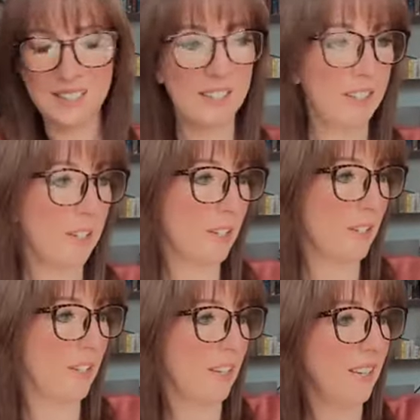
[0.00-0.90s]
Good,
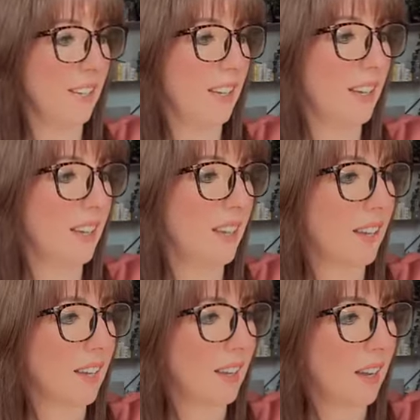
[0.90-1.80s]
good, good.
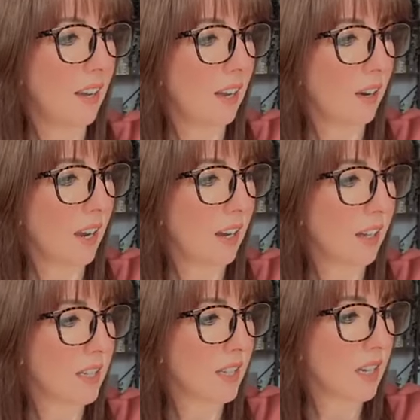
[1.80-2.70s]
Okay,
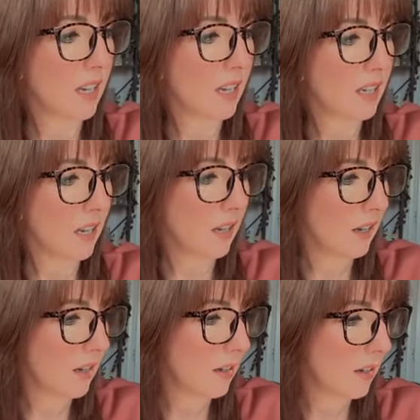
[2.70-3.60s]
let's get,
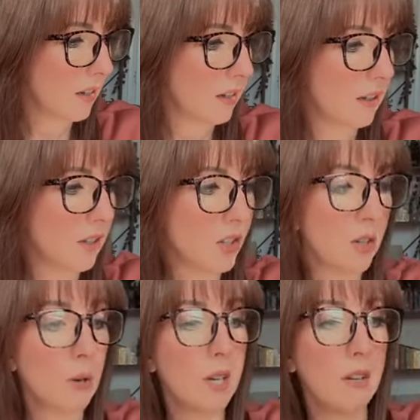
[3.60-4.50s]
let's
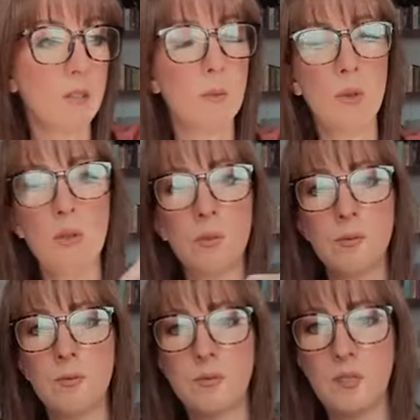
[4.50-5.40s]
do Queen of the
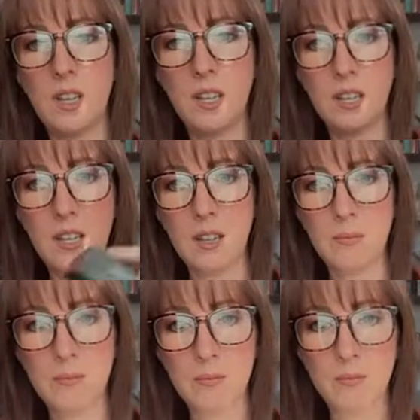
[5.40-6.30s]
Moon. I like
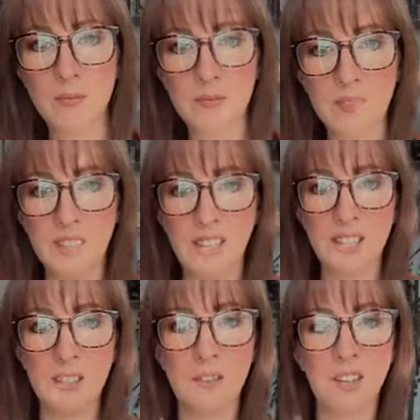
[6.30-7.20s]
that.
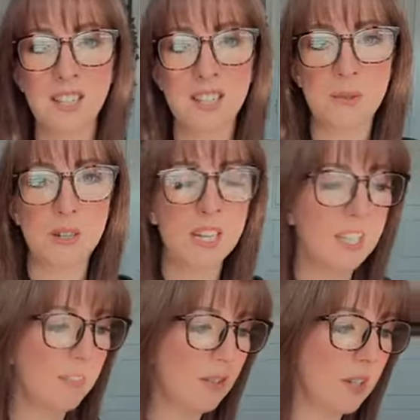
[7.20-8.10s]
You feel like this
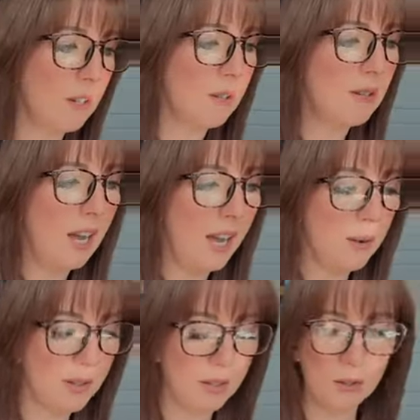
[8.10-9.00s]
reading is for you?
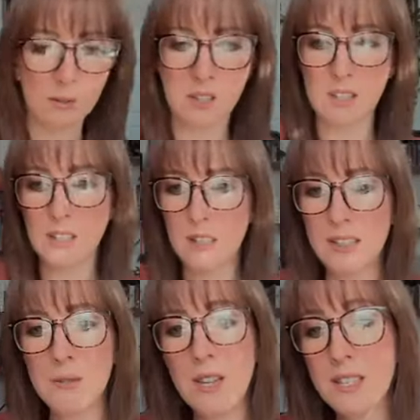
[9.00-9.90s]
Absolutely.
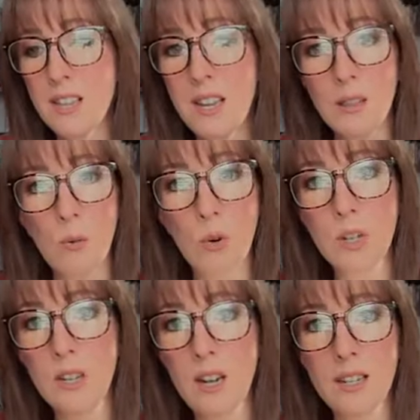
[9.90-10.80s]
That's why I say the
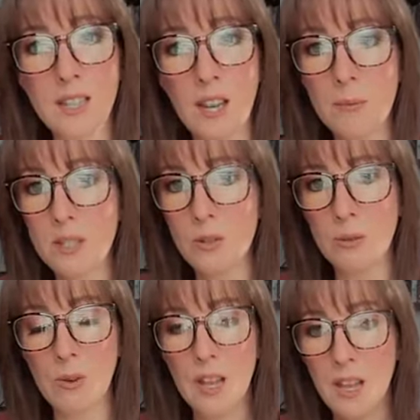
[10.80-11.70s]
more you guys come
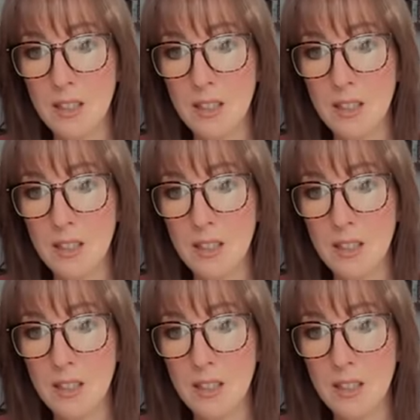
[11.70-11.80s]
to